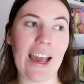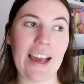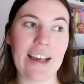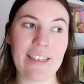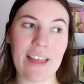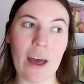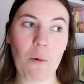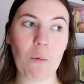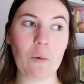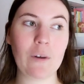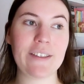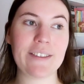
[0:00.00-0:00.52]
and
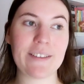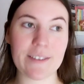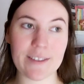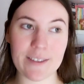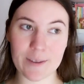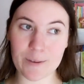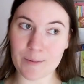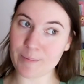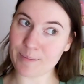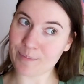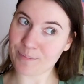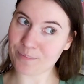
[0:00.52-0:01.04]
that
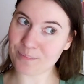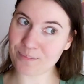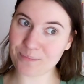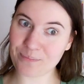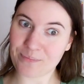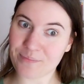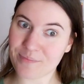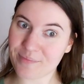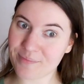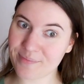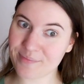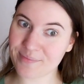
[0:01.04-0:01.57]
was
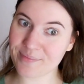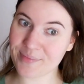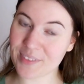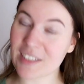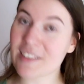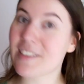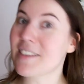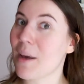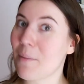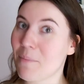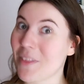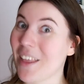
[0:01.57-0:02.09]

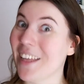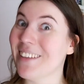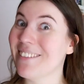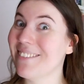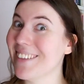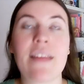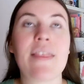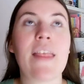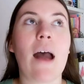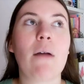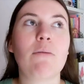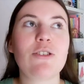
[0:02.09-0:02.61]
something.
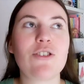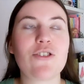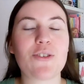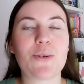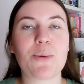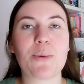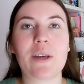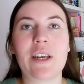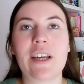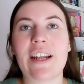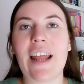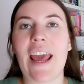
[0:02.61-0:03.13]
And that was
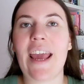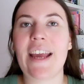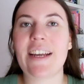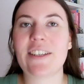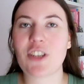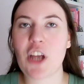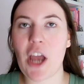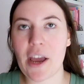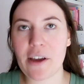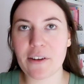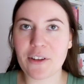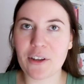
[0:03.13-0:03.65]
to read a
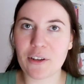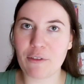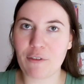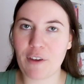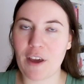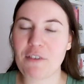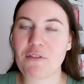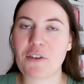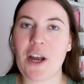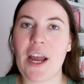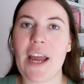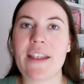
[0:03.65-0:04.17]
childhood
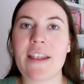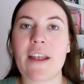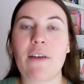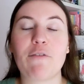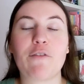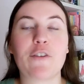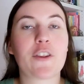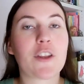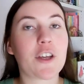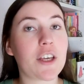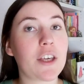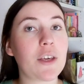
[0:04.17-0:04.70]
favorite. And then
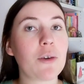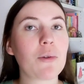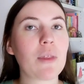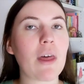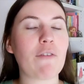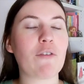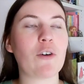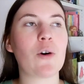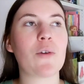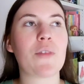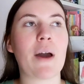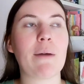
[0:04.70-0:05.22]
for the Q
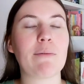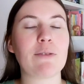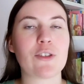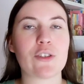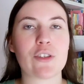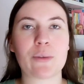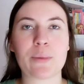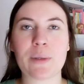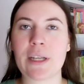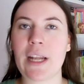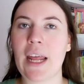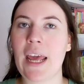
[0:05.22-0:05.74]
level, that was
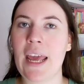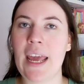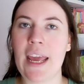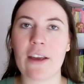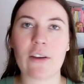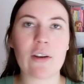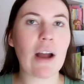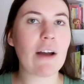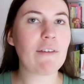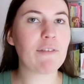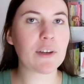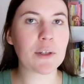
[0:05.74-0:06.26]
to read a
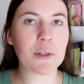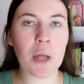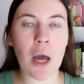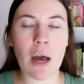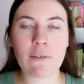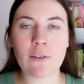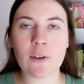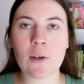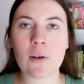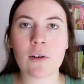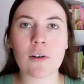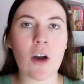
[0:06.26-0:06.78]
graphic
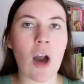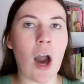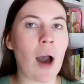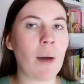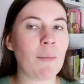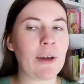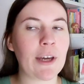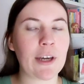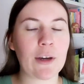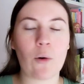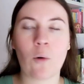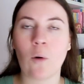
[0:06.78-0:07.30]
novel,
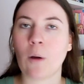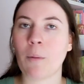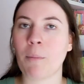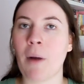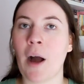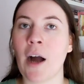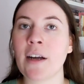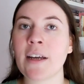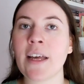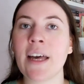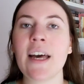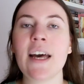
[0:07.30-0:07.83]
comic, or
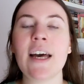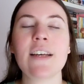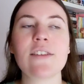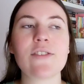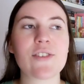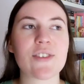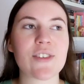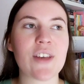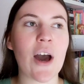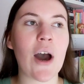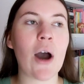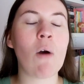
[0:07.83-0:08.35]
manga.
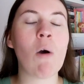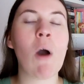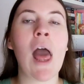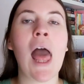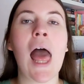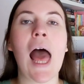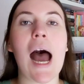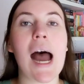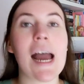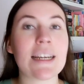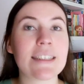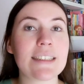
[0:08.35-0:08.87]
So
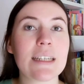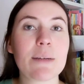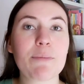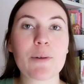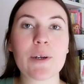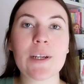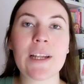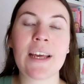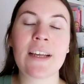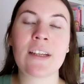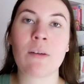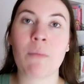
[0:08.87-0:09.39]
I ended up
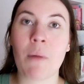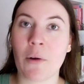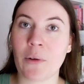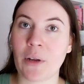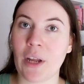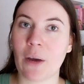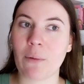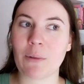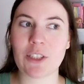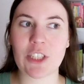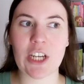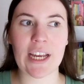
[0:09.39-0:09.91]
reading
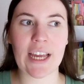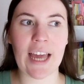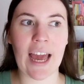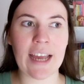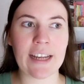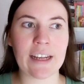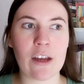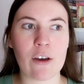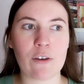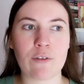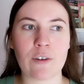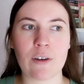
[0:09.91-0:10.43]
Nimona, which I
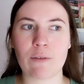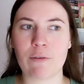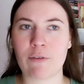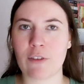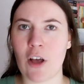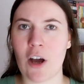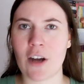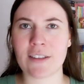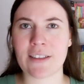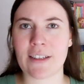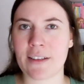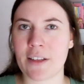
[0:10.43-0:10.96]
kind of
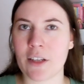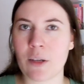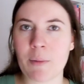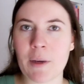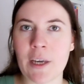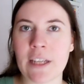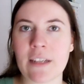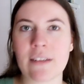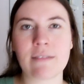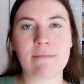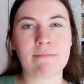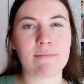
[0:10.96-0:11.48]
vlogged a little
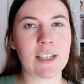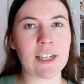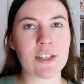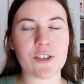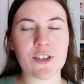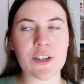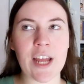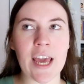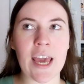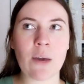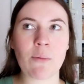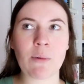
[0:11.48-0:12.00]
bit
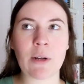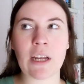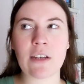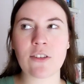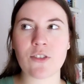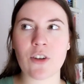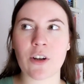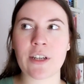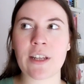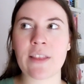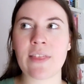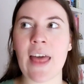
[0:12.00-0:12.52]
yesterday when I
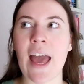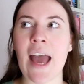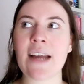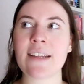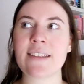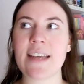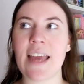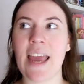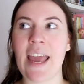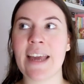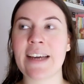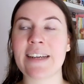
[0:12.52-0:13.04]
started
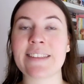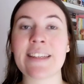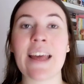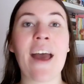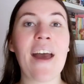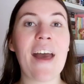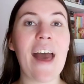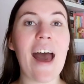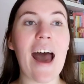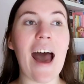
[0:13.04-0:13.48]
that. And